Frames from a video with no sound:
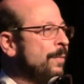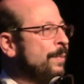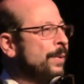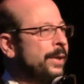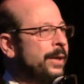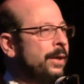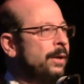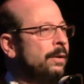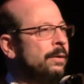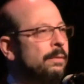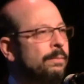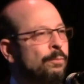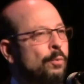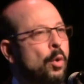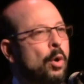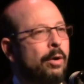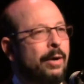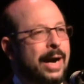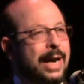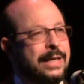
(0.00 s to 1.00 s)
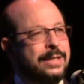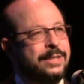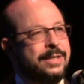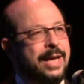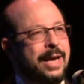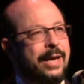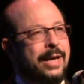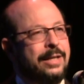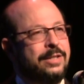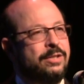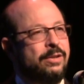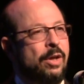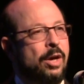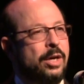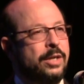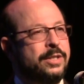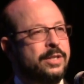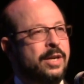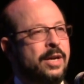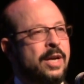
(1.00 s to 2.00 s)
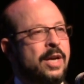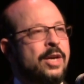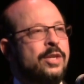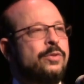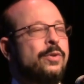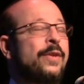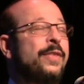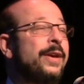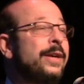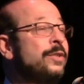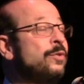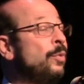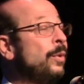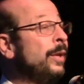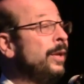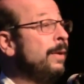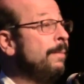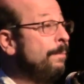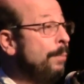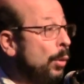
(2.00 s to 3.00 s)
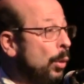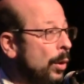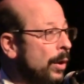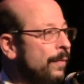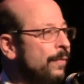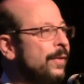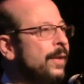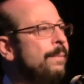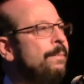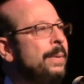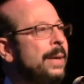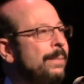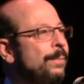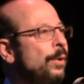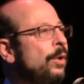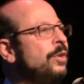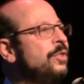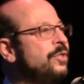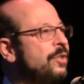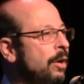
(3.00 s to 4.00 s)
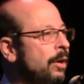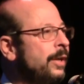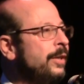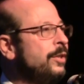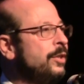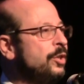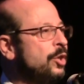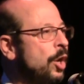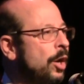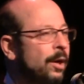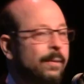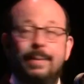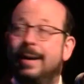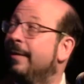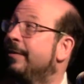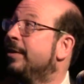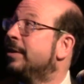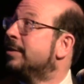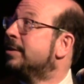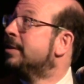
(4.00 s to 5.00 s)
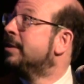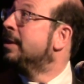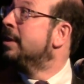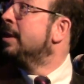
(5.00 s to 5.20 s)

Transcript: in the political morass that gets lost. So I think it's really important that people are starting to talk about this.